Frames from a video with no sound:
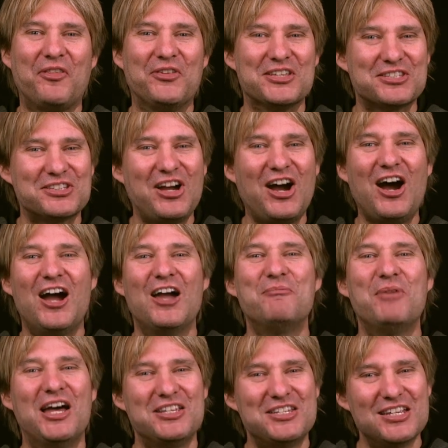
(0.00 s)
had this
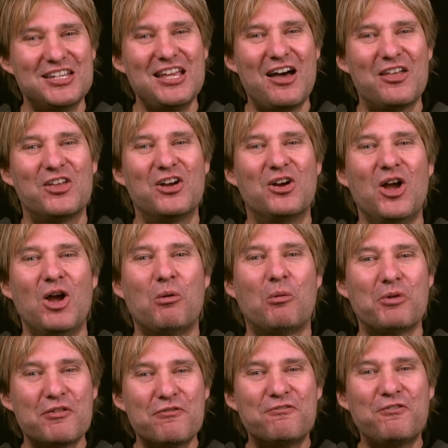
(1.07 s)
time together.
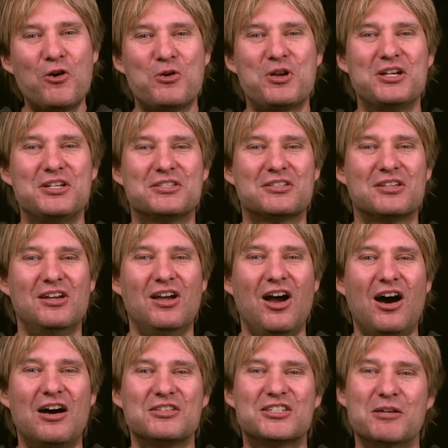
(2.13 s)
We focused
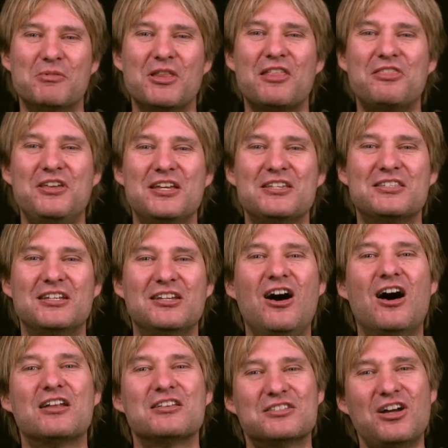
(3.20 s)
on some of the things that
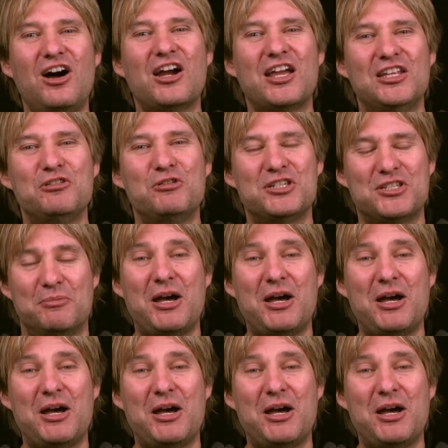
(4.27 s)
God is talking to us